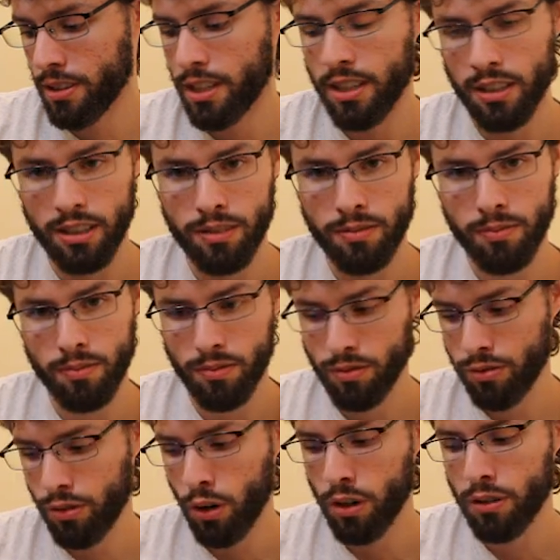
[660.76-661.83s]
in the
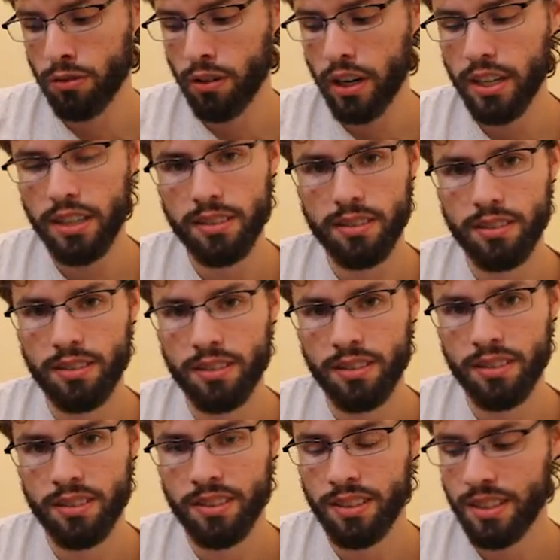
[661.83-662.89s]
far right
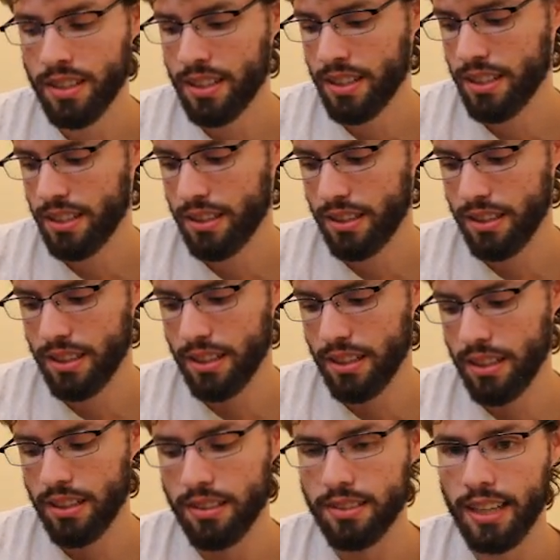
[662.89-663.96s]

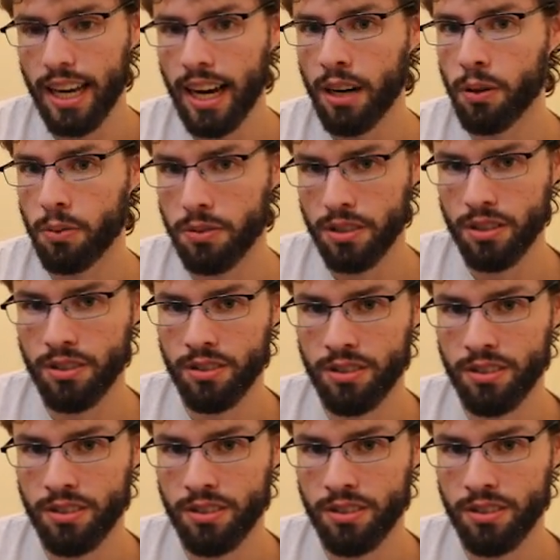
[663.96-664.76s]
is out.